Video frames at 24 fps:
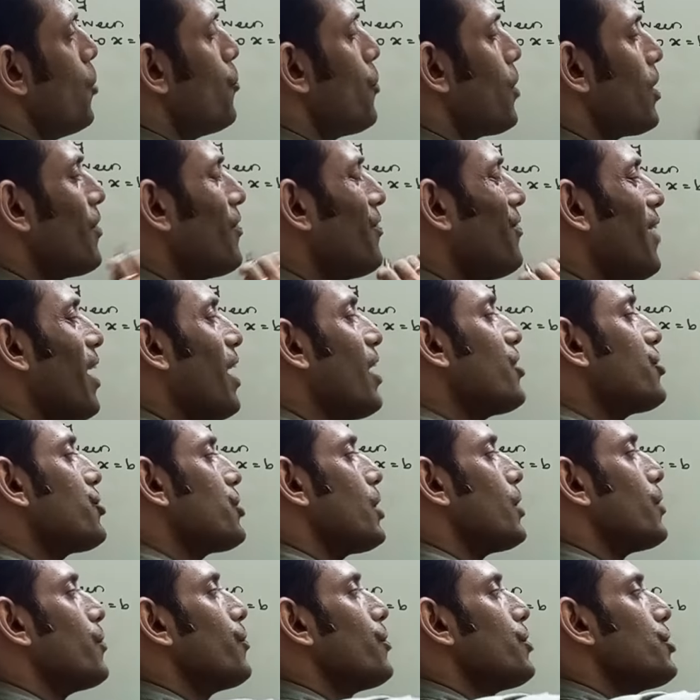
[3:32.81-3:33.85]
For a
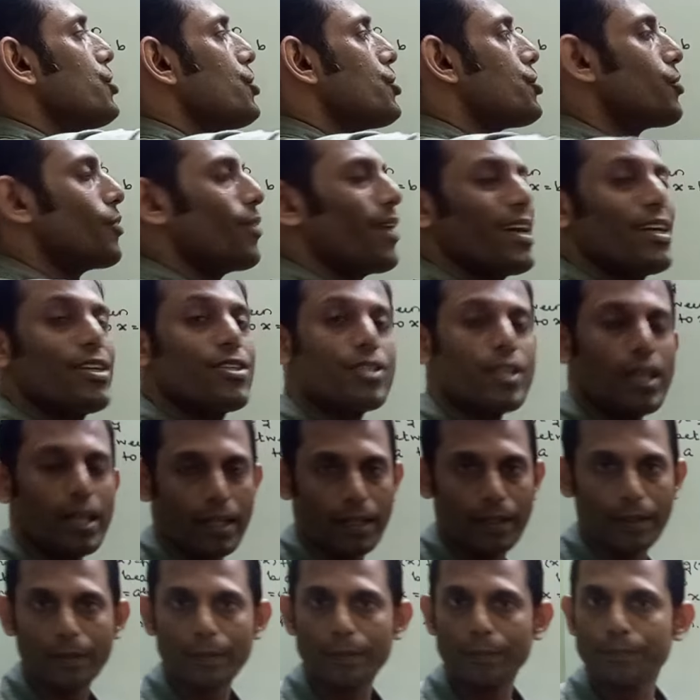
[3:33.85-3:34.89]
function which is
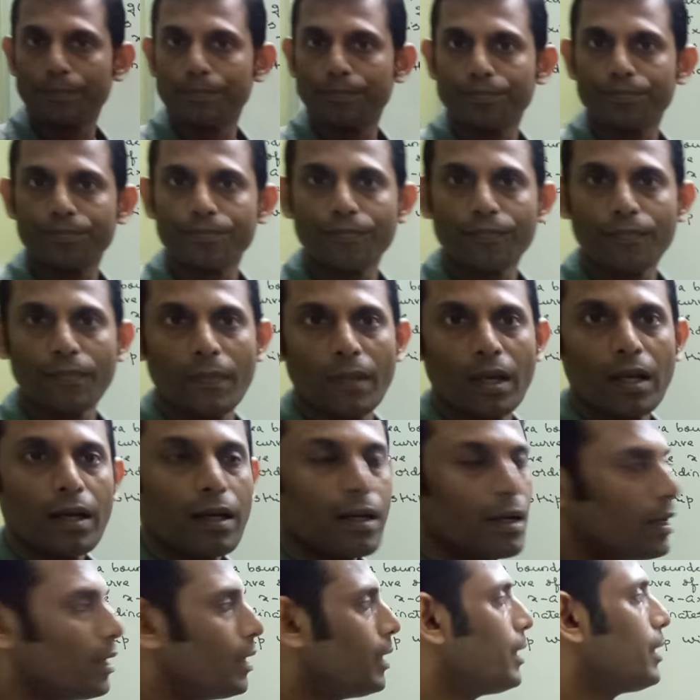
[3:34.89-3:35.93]
rising,
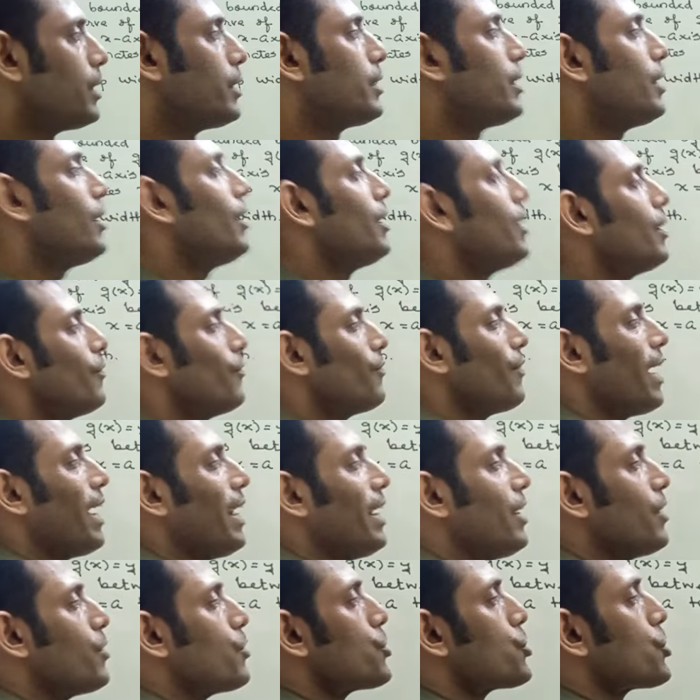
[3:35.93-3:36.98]
the
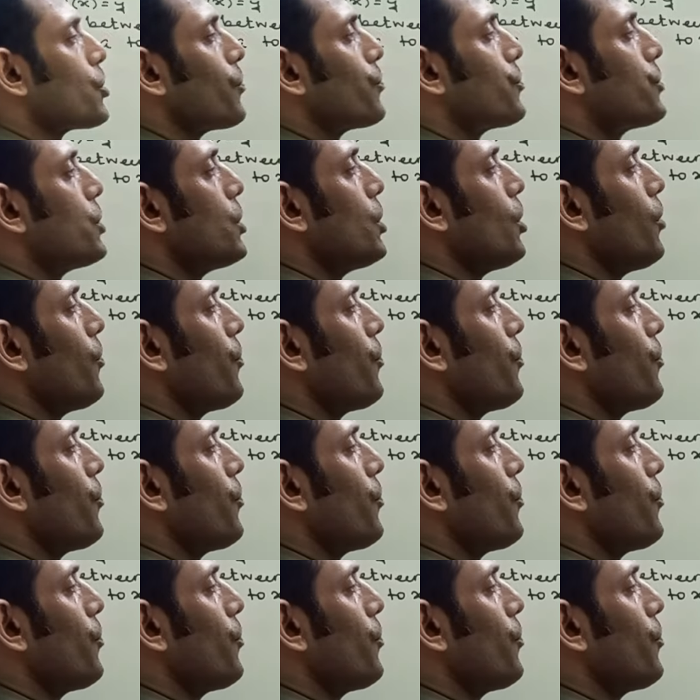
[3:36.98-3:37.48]
values of g